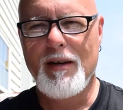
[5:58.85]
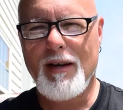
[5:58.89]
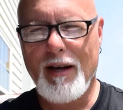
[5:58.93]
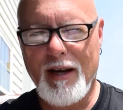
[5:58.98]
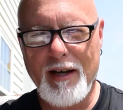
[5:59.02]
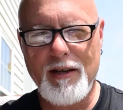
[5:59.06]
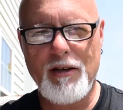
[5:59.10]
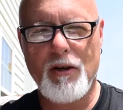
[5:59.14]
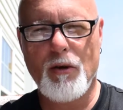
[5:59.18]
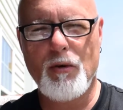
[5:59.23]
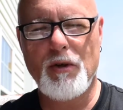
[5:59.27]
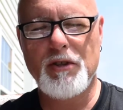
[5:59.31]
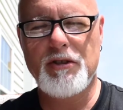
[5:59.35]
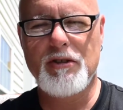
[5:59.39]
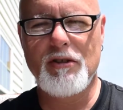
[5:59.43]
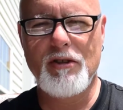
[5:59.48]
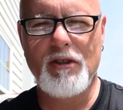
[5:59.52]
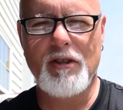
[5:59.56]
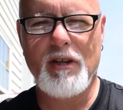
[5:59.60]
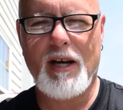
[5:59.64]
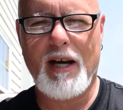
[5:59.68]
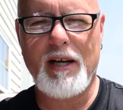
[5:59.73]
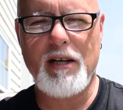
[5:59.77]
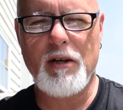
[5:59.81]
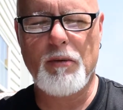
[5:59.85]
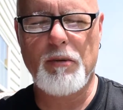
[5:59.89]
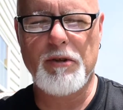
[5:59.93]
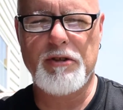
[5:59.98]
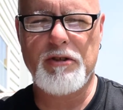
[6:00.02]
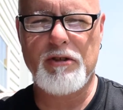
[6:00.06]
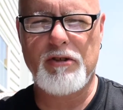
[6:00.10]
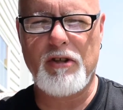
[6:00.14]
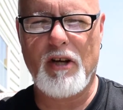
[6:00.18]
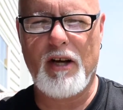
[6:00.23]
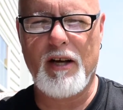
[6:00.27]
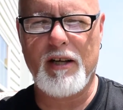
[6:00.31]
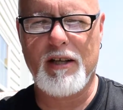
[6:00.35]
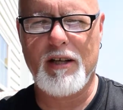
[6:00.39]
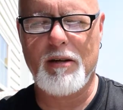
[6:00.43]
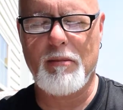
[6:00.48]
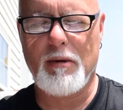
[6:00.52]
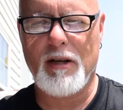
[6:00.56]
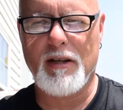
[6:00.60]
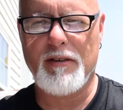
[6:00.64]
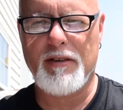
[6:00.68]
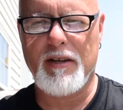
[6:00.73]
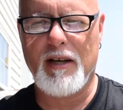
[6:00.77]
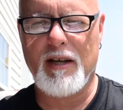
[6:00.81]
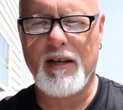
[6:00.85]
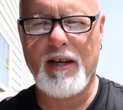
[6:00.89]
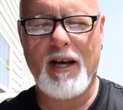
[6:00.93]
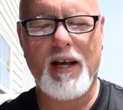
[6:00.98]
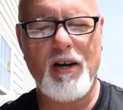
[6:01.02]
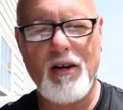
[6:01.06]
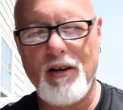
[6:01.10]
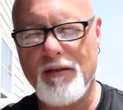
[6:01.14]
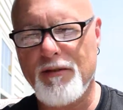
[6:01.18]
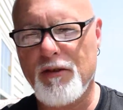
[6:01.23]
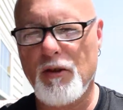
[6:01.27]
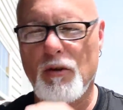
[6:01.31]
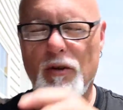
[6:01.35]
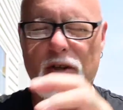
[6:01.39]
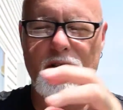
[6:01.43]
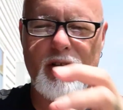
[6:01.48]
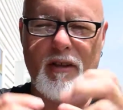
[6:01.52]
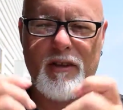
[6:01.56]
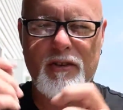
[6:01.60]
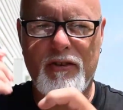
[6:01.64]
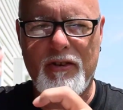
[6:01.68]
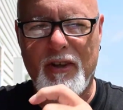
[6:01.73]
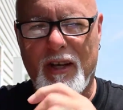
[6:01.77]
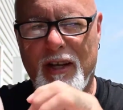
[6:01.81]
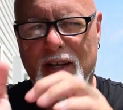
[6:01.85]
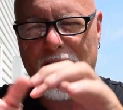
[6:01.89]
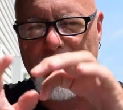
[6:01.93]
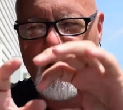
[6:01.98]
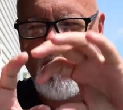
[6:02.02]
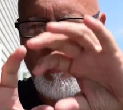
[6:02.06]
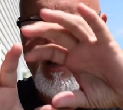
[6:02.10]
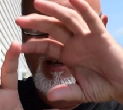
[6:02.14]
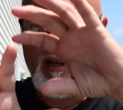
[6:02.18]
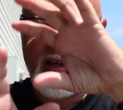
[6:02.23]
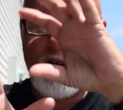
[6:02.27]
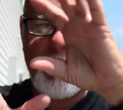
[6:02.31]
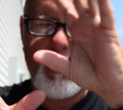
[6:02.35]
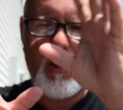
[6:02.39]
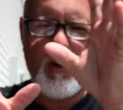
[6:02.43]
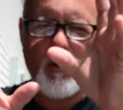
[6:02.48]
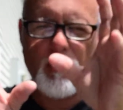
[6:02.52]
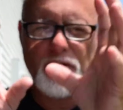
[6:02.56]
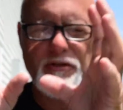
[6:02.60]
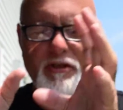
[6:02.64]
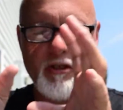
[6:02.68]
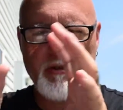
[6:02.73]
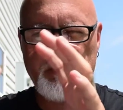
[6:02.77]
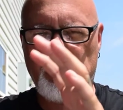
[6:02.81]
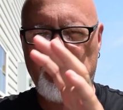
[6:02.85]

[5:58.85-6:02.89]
I know what you're I know what you're talking about then. I don't have to go in there and say, oh, is this